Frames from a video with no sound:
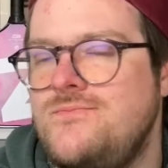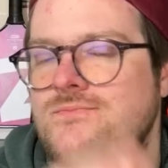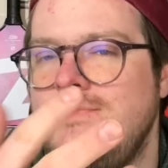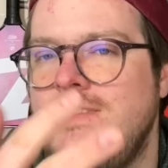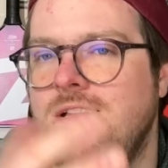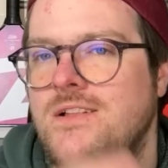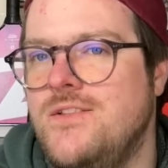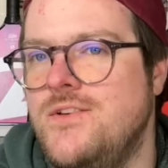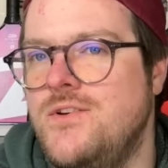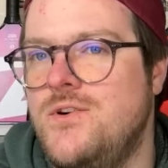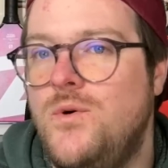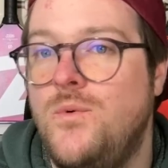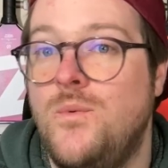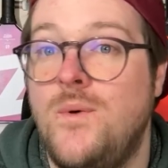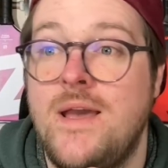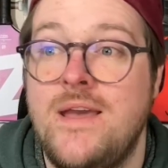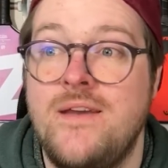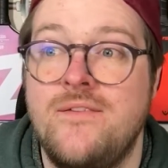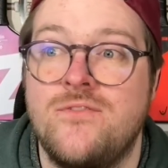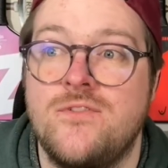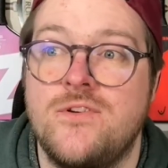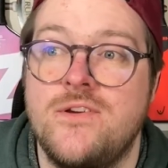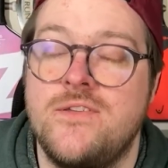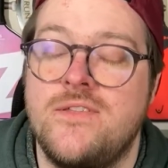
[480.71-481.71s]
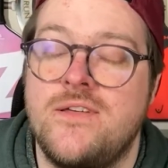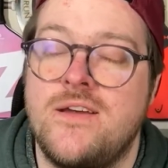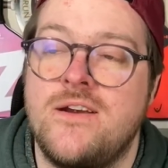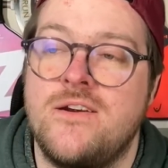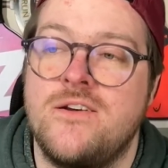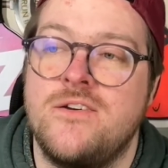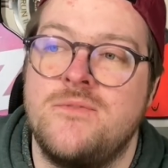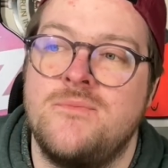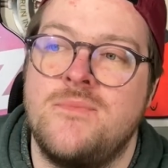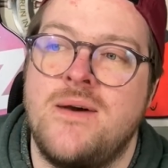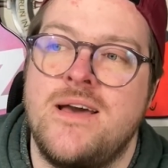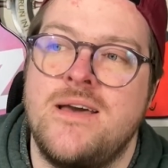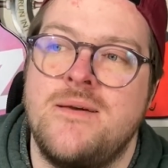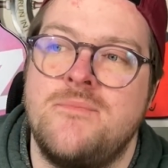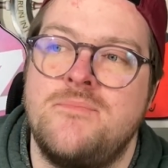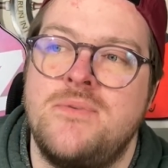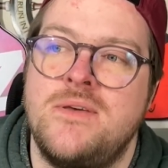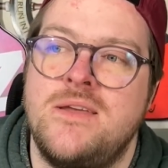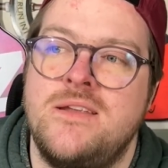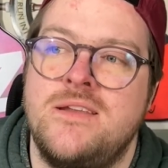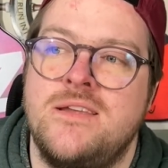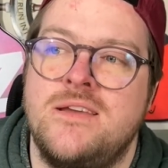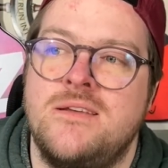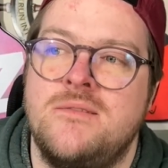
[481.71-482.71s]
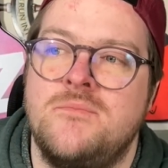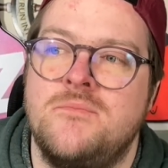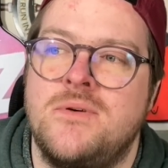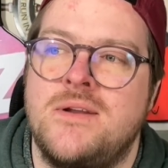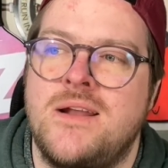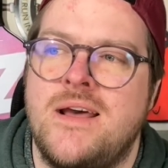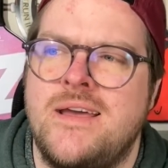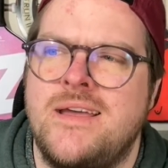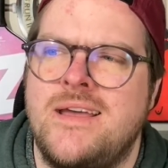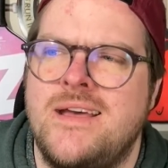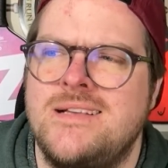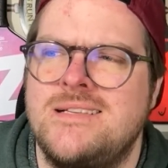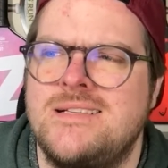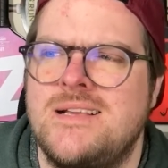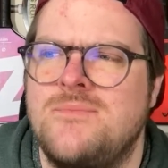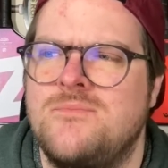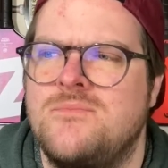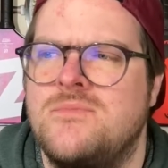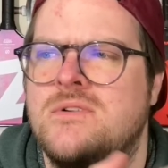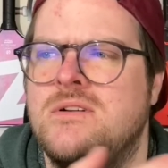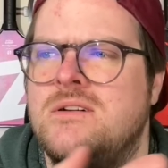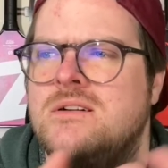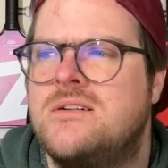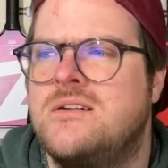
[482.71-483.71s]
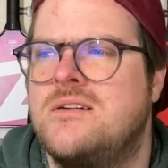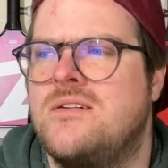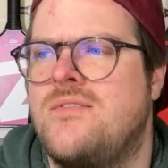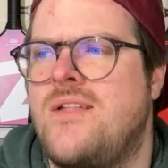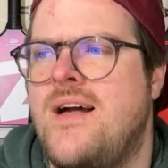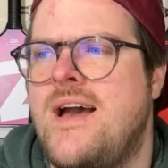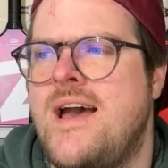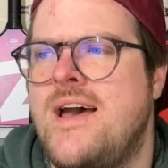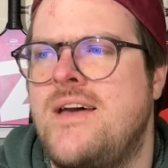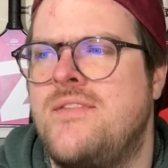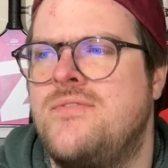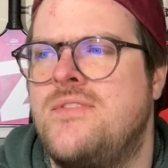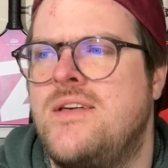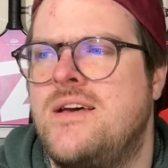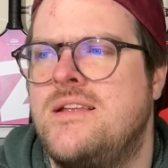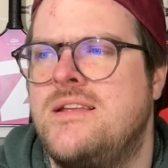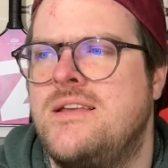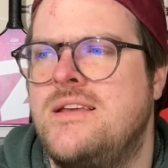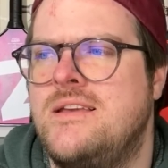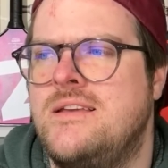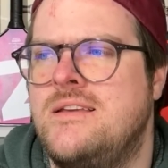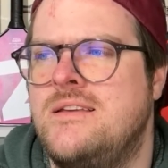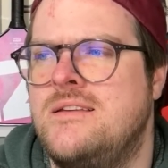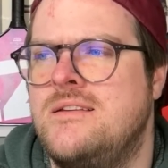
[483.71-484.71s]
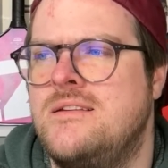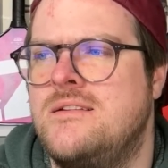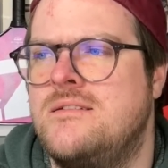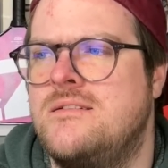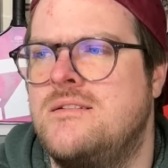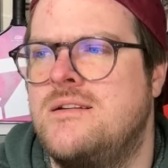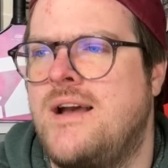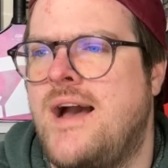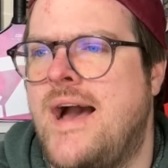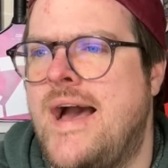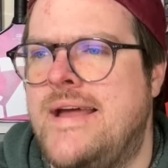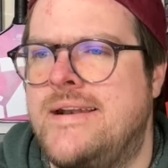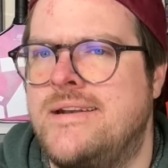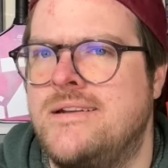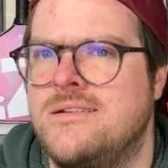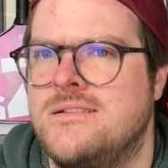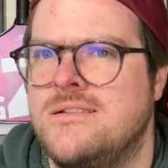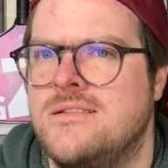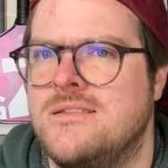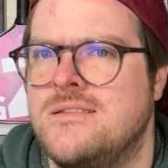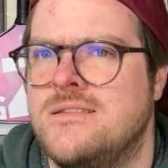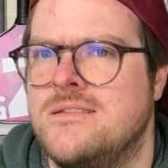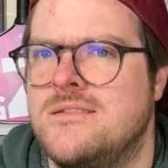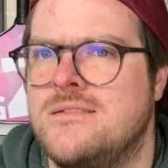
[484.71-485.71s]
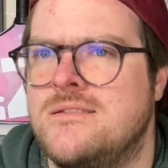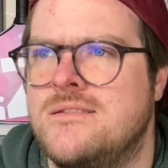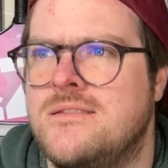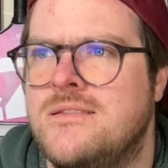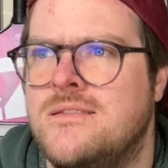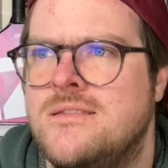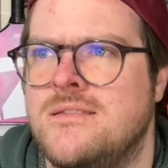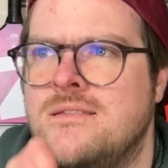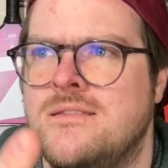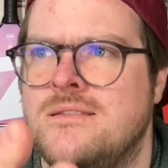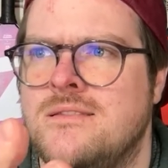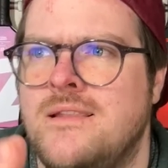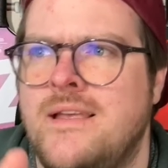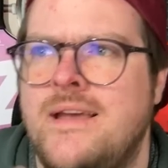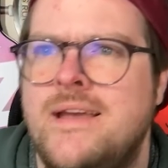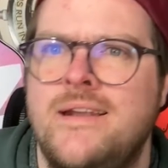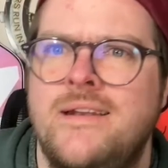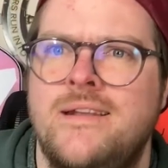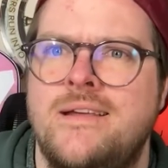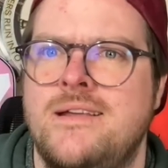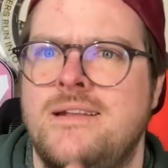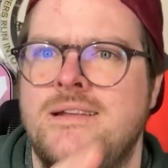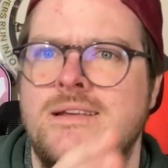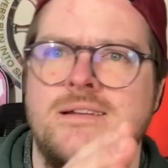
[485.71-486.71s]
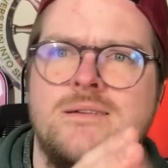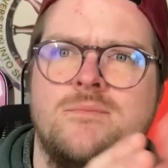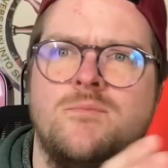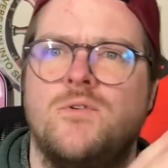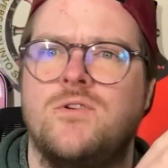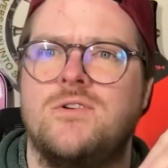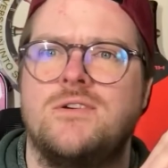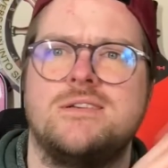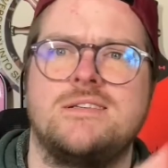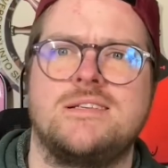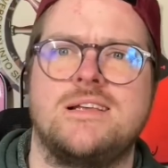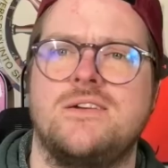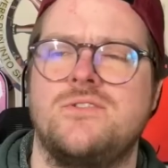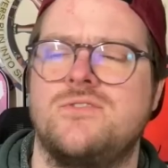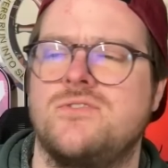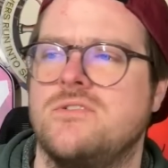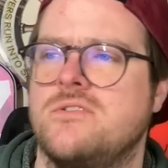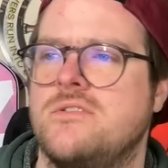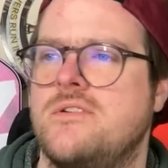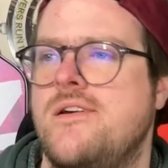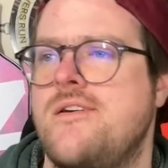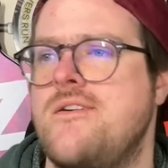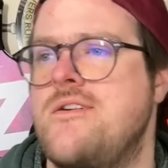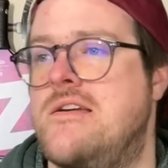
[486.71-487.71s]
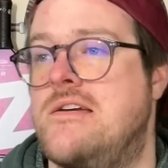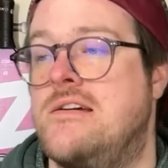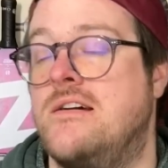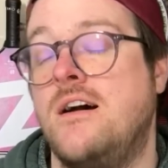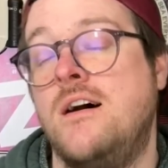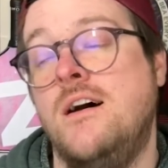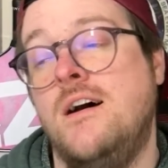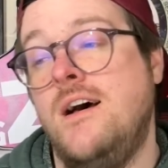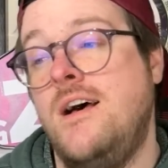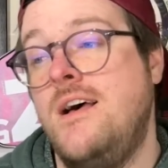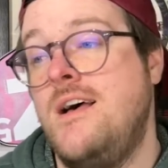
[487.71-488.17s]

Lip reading: A little wavery there, in my opinion, but I guess I'm glad that he kind of landed in a more central area.